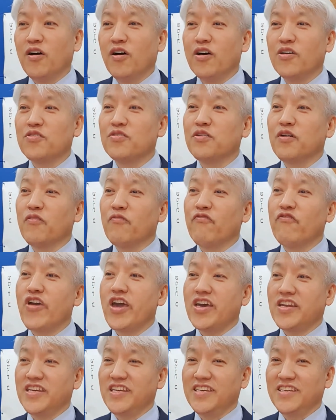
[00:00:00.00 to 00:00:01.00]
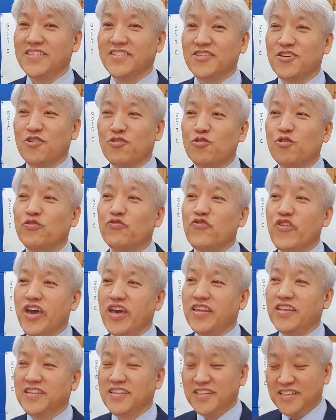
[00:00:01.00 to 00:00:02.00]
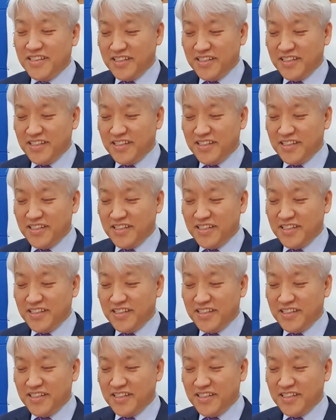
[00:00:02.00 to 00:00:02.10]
you know, fatty, you know, good fat?